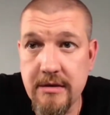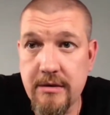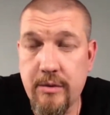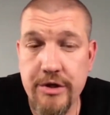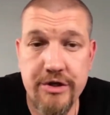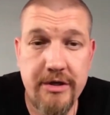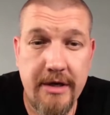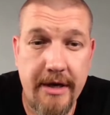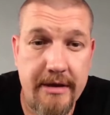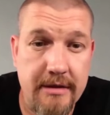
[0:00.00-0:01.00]
question,
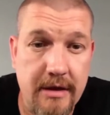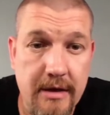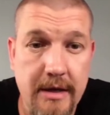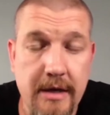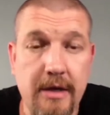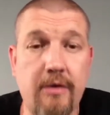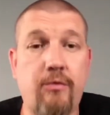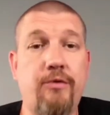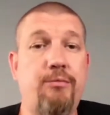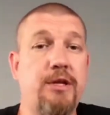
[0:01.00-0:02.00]
and
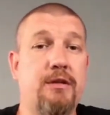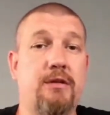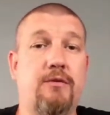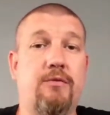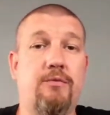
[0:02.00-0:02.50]
we've been